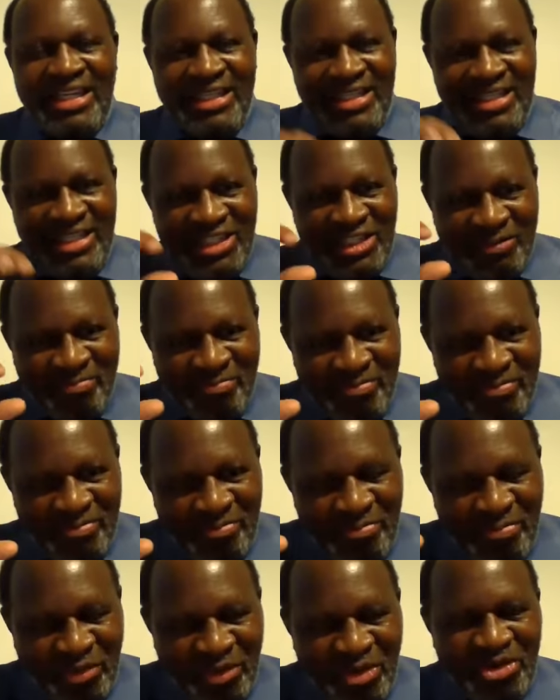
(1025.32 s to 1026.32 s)
It is
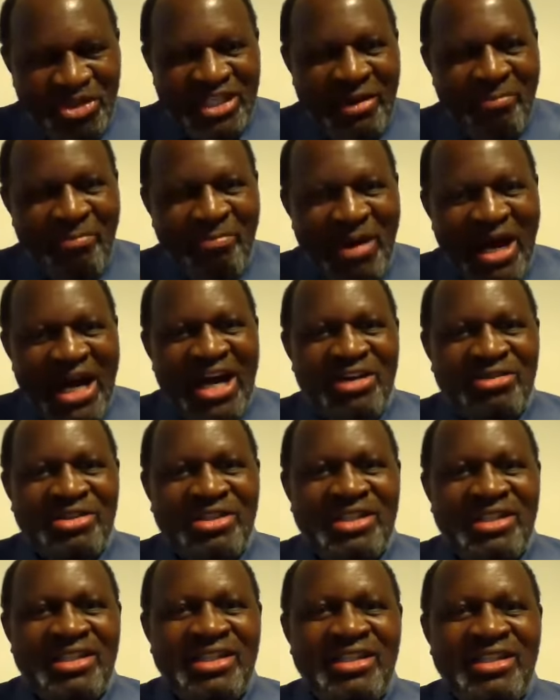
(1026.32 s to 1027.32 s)
brought
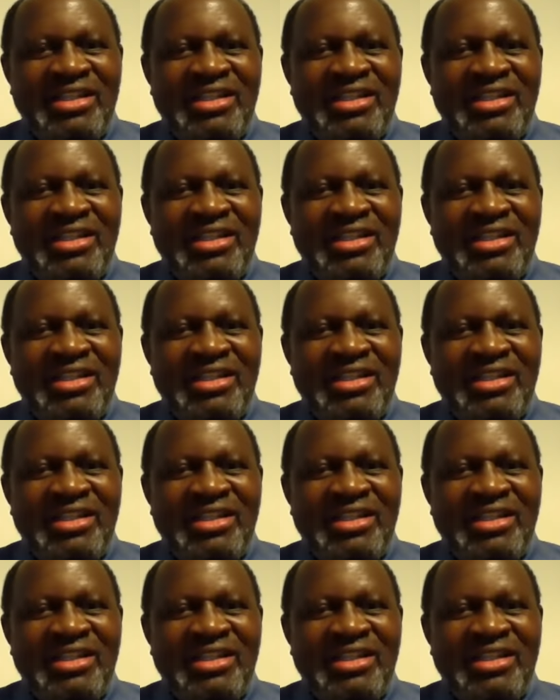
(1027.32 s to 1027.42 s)
about